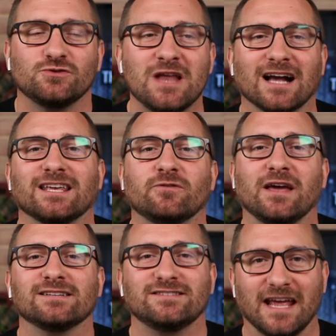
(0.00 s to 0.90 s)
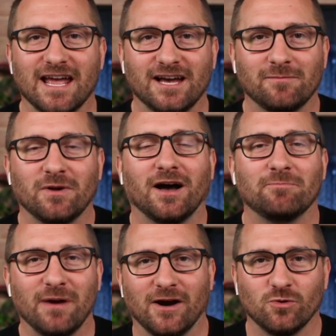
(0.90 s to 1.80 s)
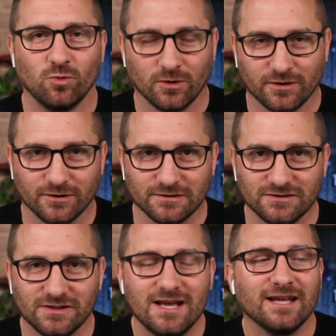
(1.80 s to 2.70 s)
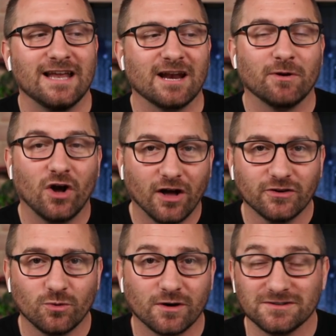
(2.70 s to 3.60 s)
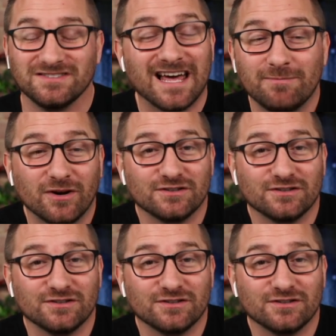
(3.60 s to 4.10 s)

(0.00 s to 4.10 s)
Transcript: to not give a damn about workers. Not about other workers, not about